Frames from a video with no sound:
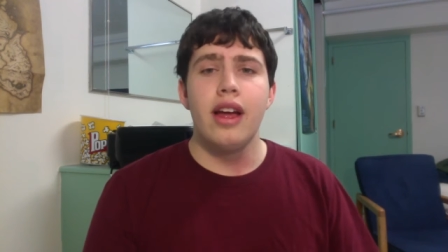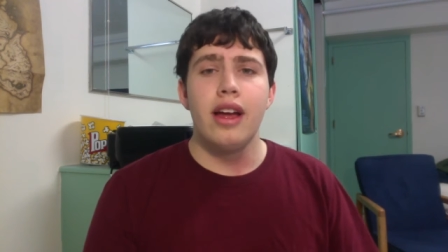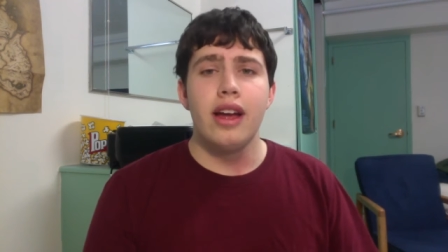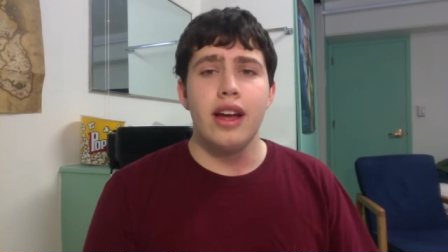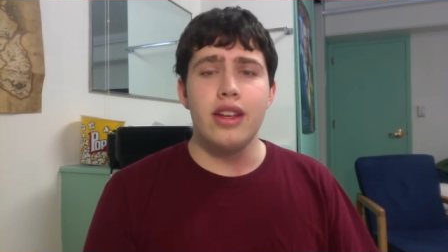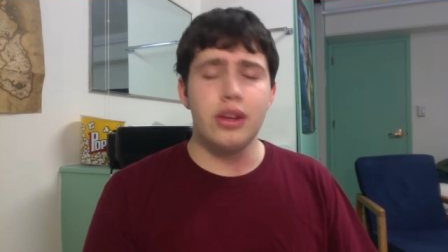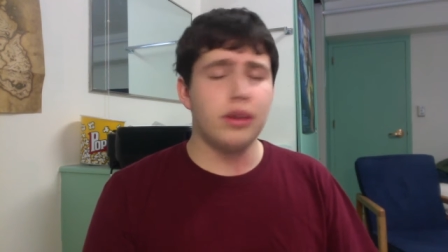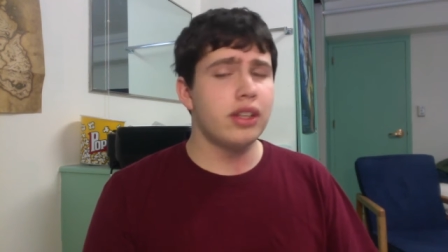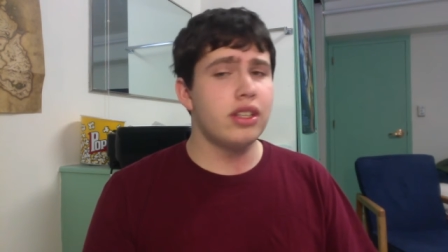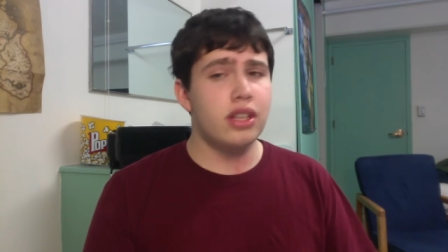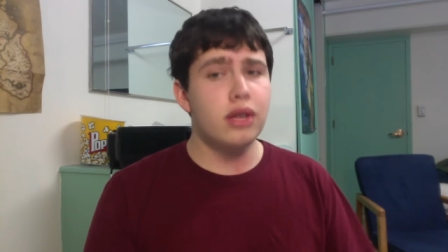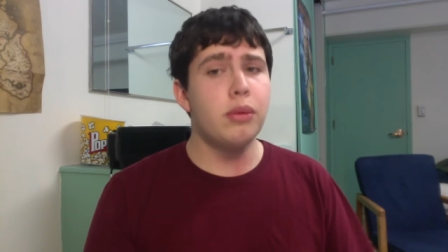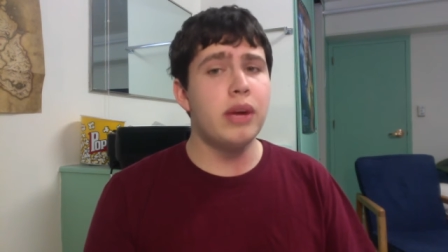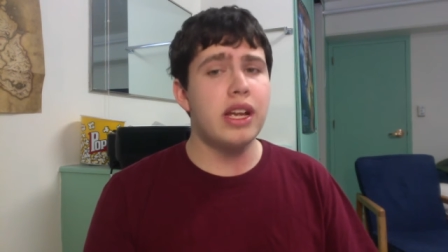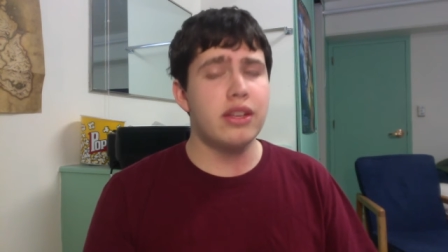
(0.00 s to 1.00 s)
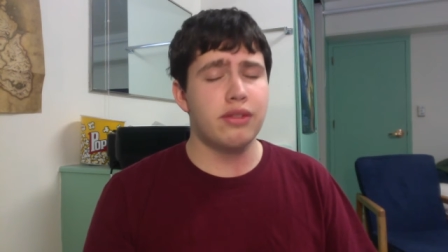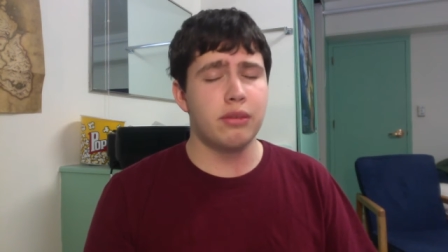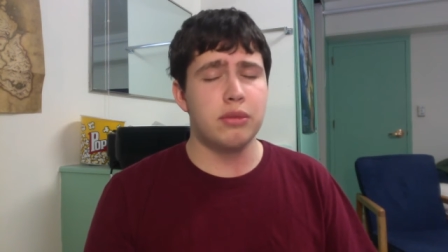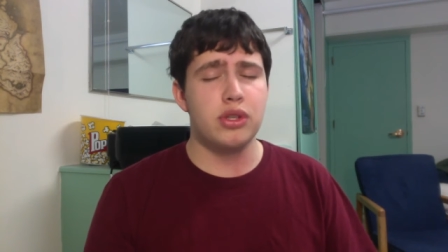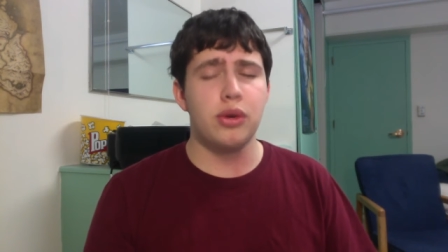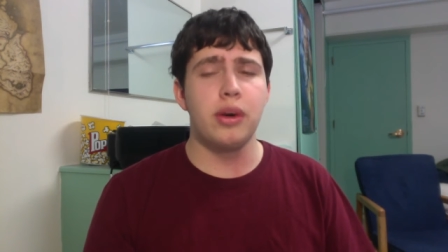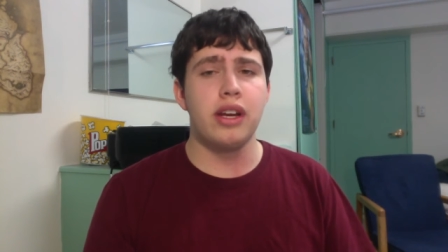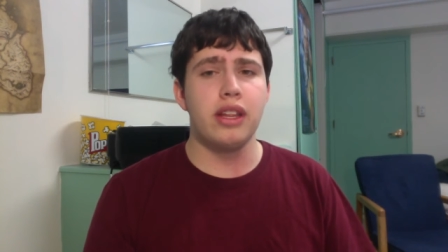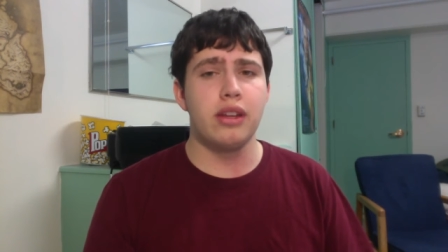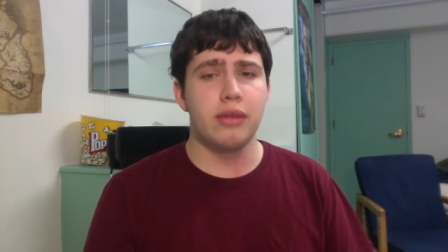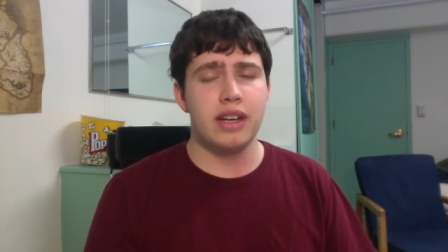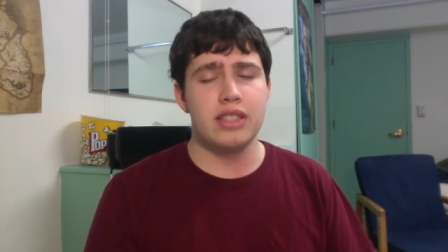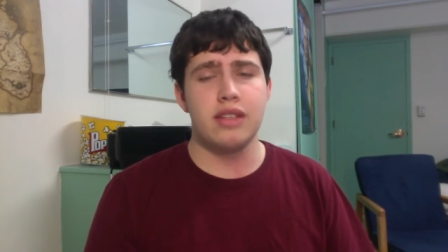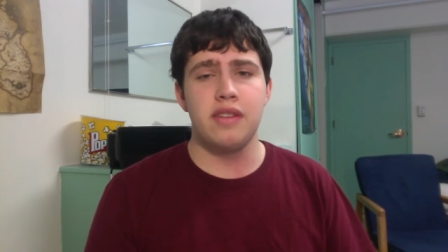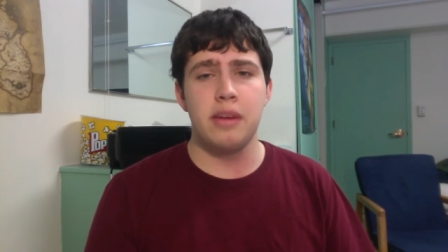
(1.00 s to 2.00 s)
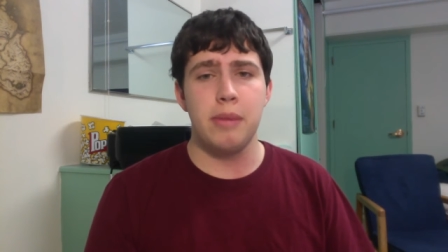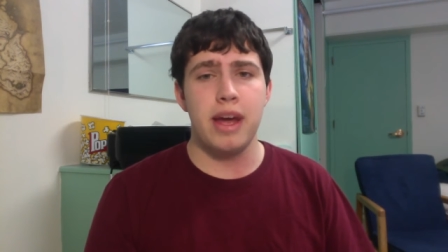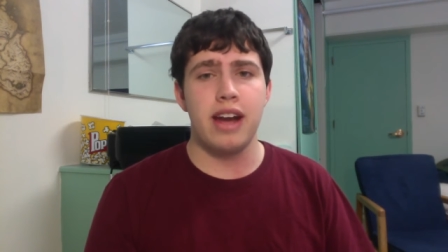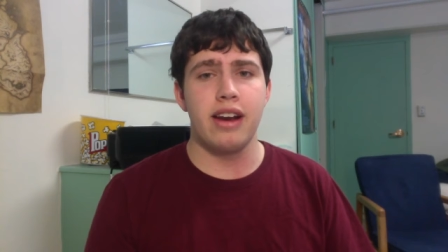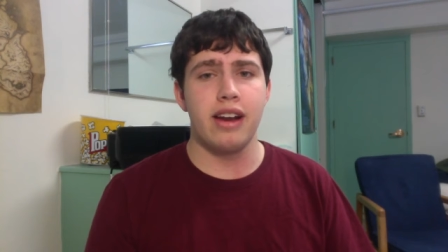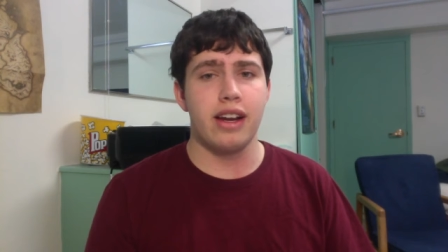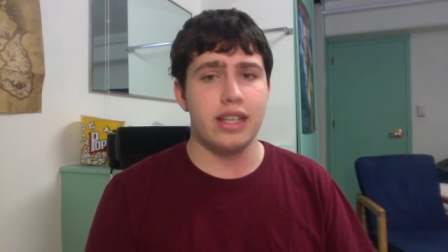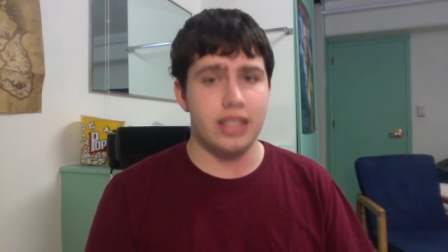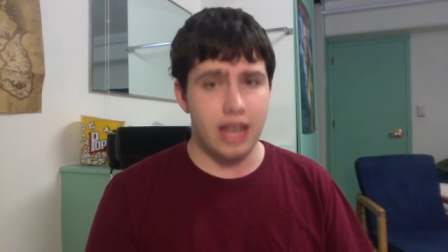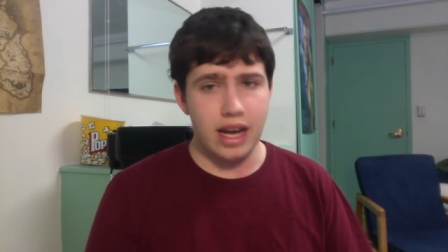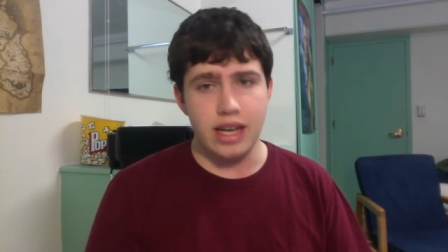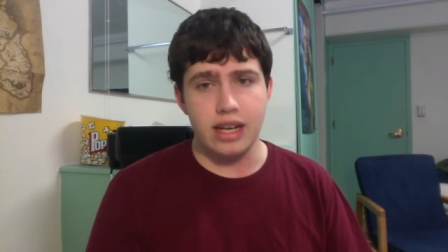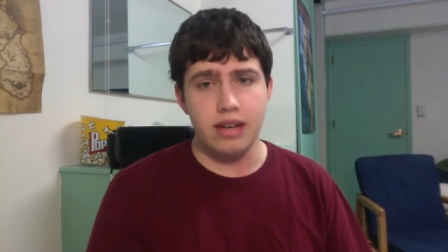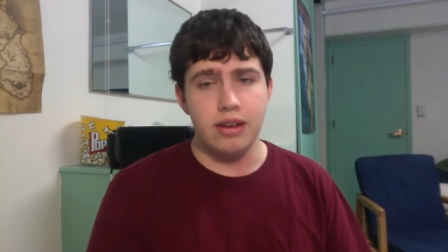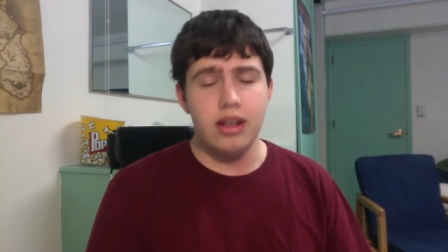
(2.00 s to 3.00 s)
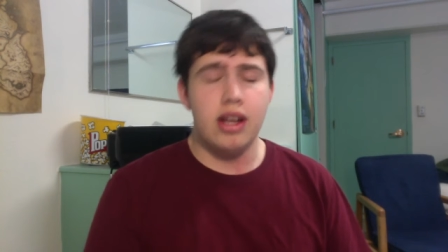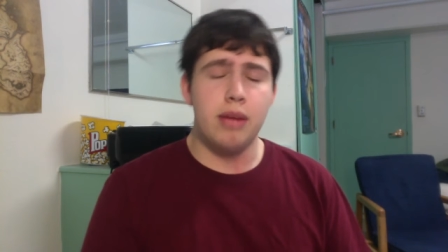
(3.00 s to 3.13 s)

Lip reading: He's only 2 weeks from joining the rest of humanity on Titan,